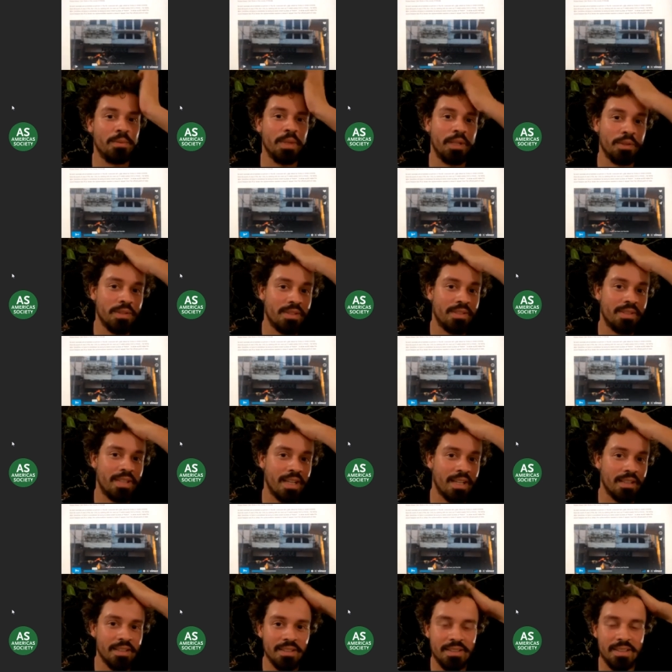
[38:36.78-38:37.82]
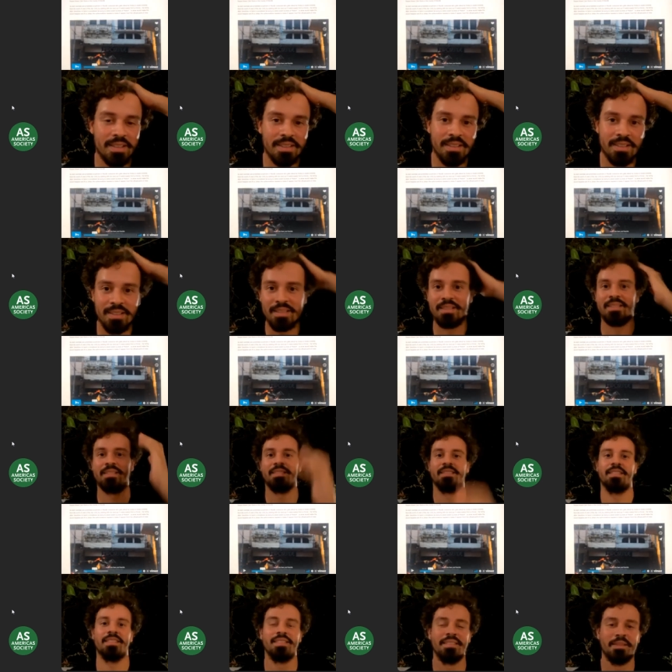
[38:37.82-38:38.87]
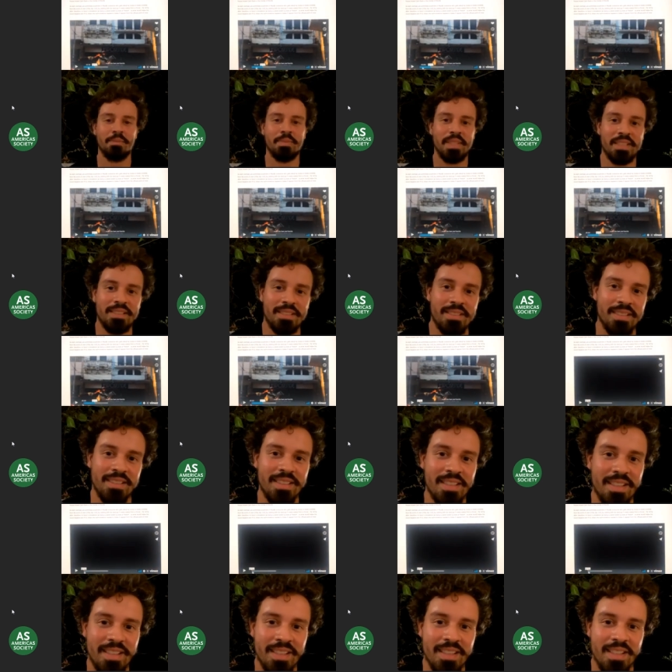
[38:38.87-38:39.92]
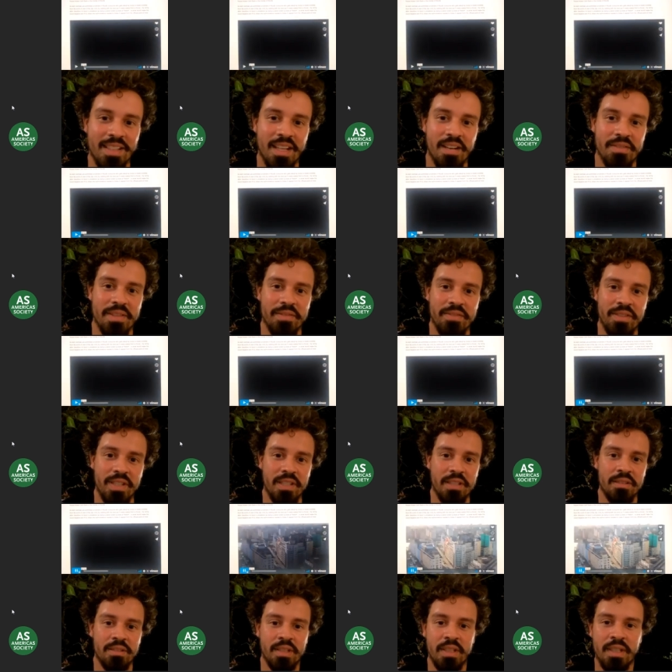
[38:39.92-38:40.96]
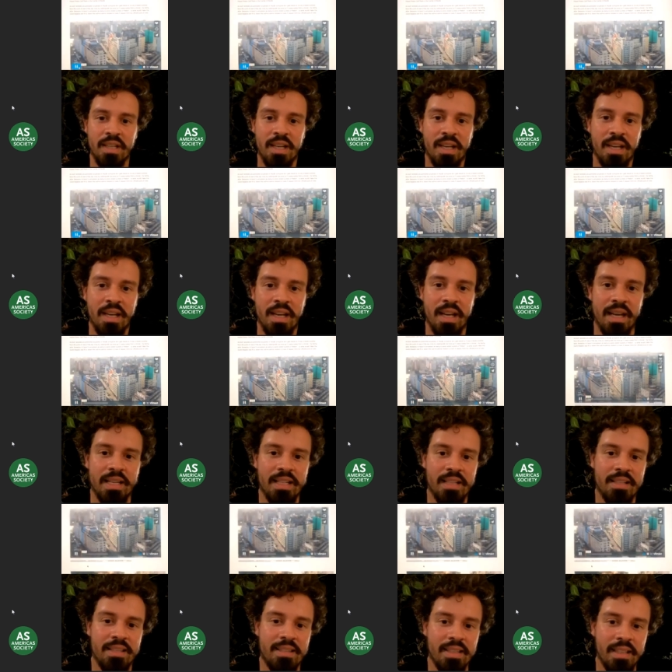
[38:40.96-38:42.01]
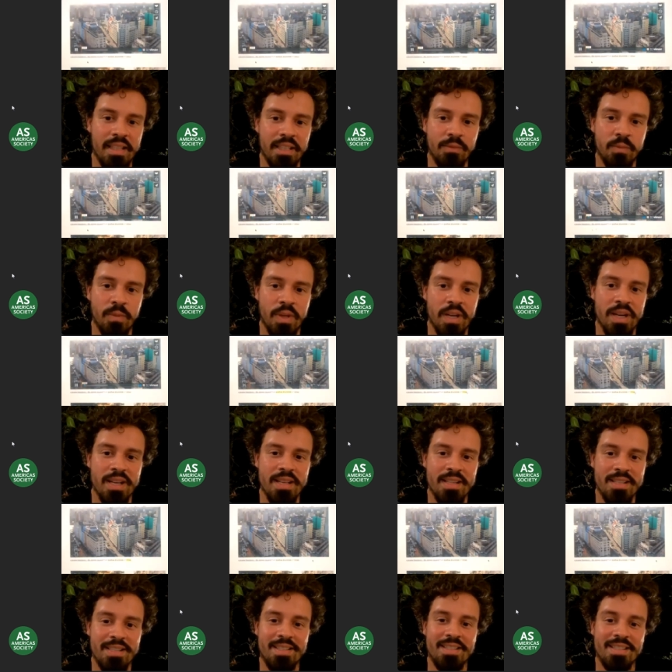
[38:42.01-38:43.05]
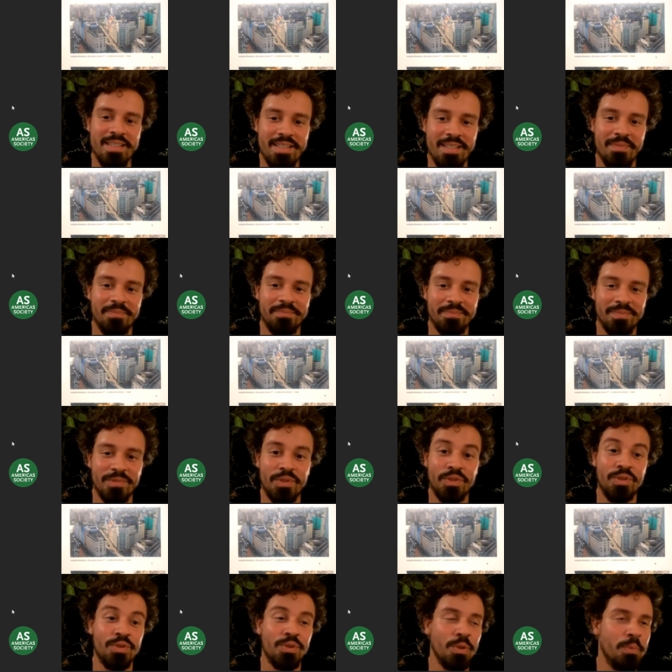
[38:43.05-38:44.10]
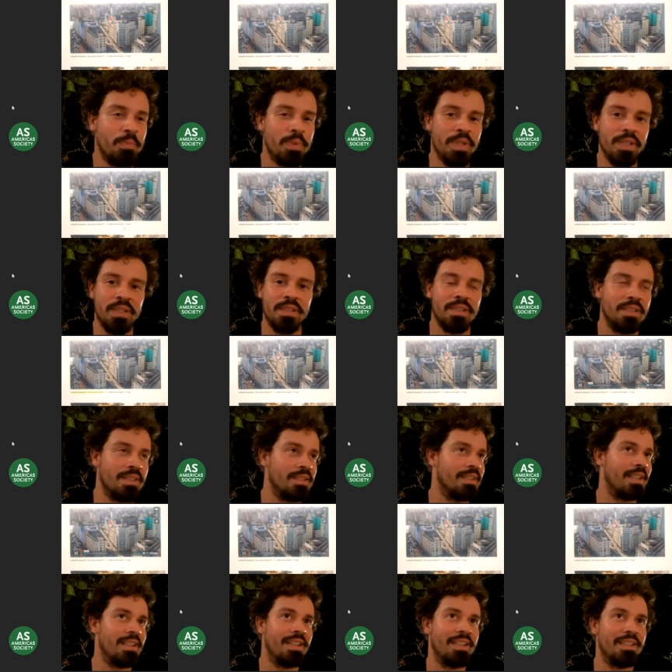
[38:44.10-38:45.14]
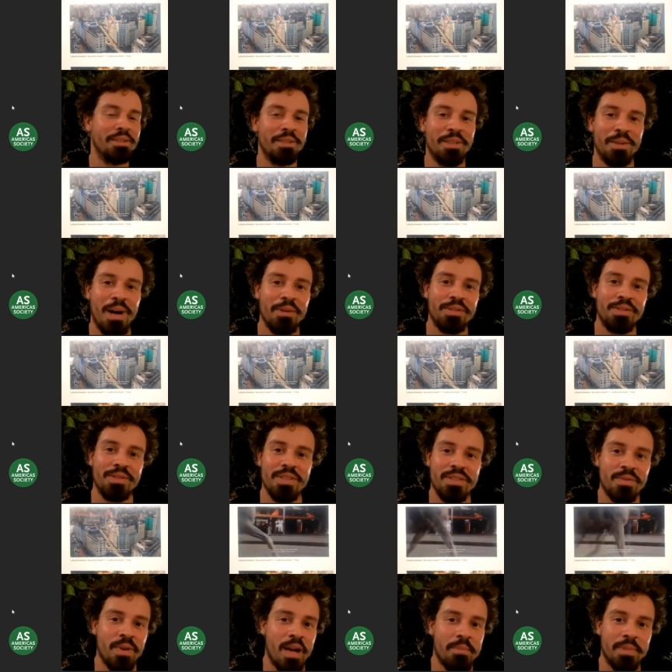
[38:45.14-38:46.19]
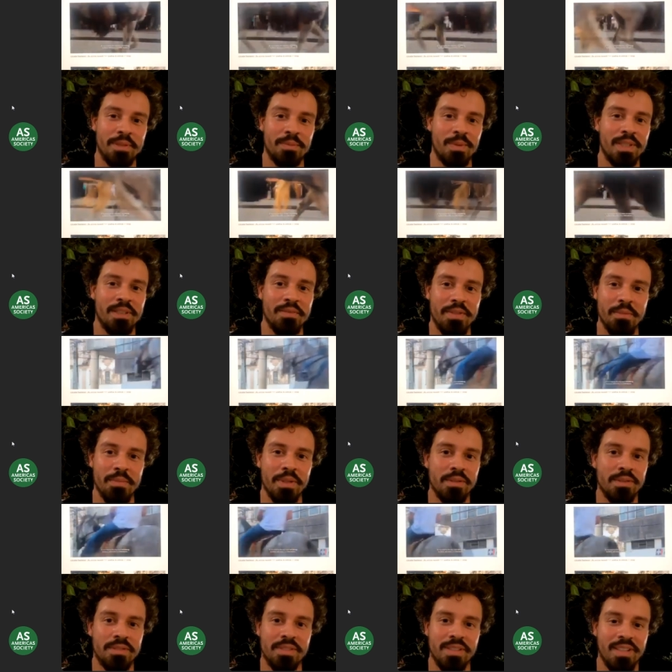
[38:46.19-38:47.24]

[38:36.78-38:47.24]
we could take a look a little bit of the video. And I think it was super, I don't know how to describe, but one of the most